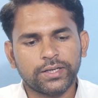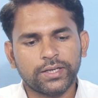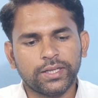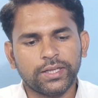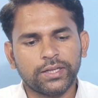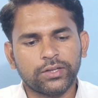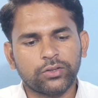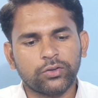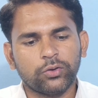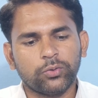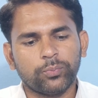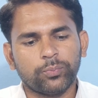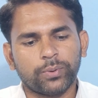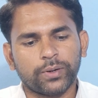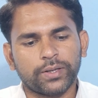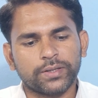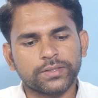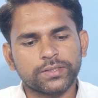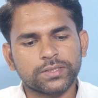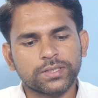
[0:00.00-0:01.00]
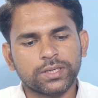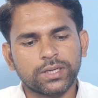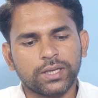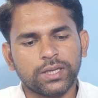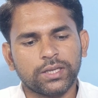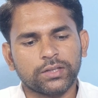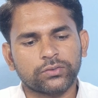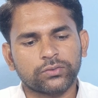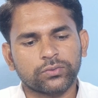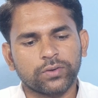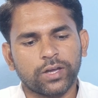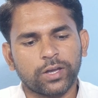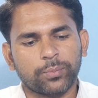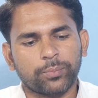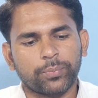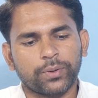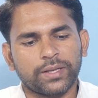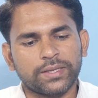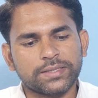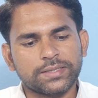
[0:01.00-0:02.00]
t cube plus t square
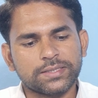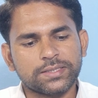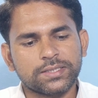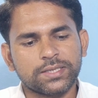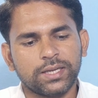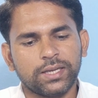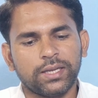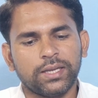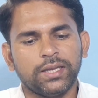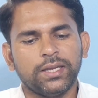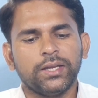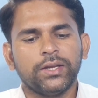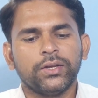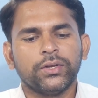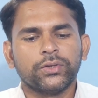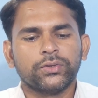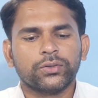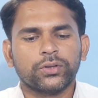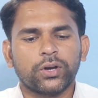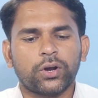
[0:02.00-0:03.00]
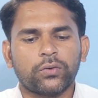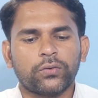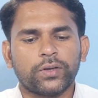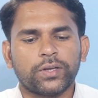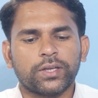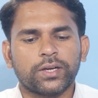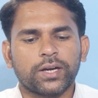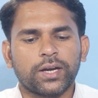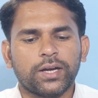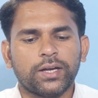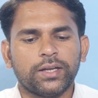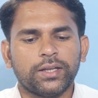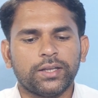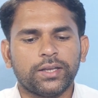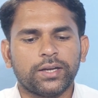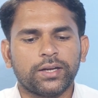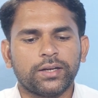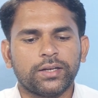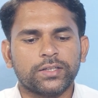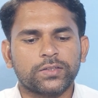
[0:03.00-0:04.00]
plus t. So now we can write
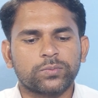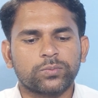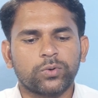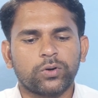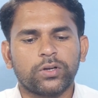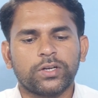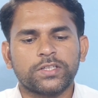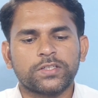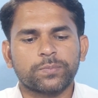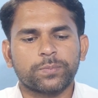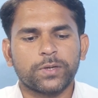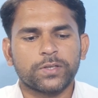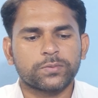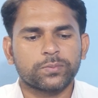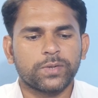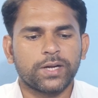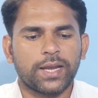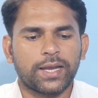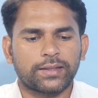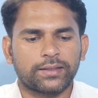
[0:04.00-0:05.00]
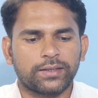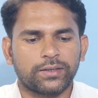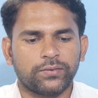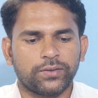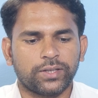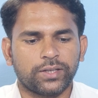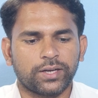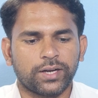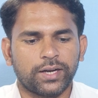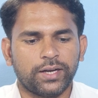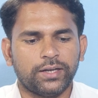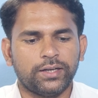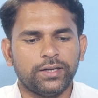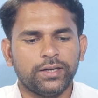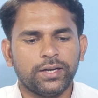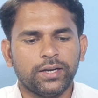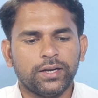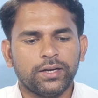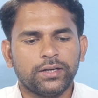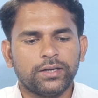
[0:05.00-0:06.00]
here a small displacement like that, we can write
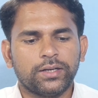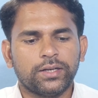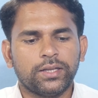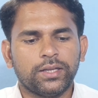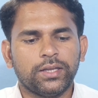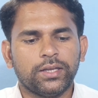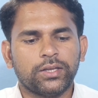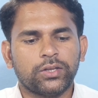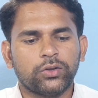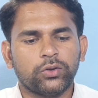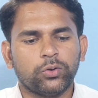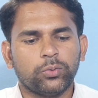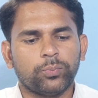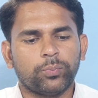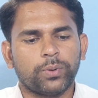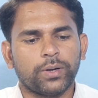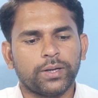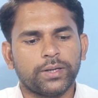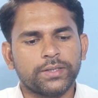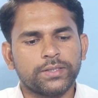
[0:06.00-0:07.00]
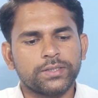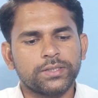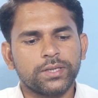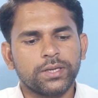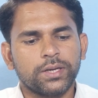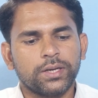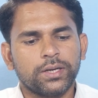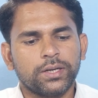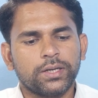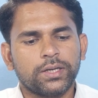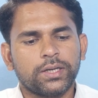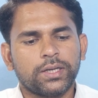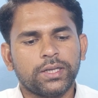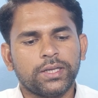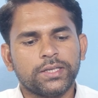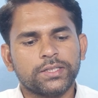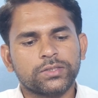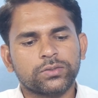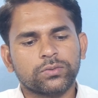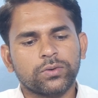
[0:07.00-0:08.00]
t cube plus
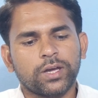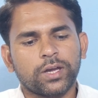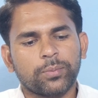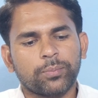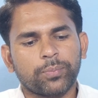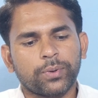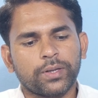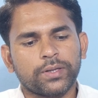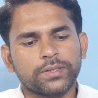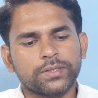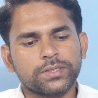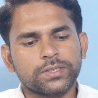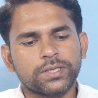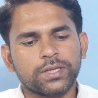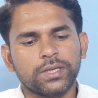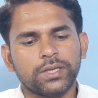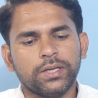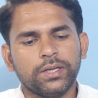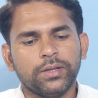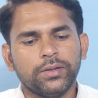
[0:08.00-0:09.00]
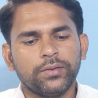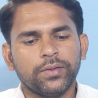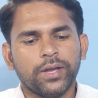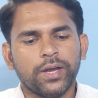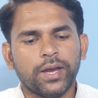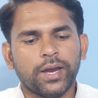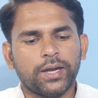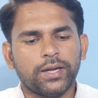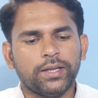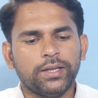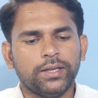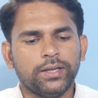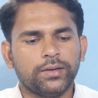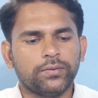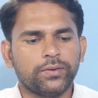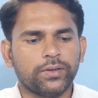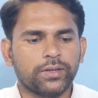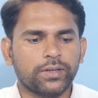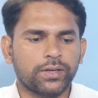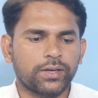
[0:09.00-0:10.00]
t square plus t, and
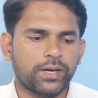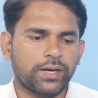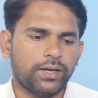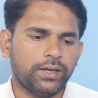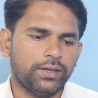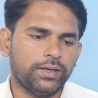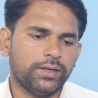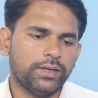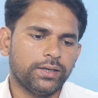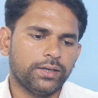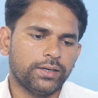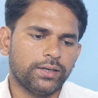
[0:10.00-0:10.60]
here we can write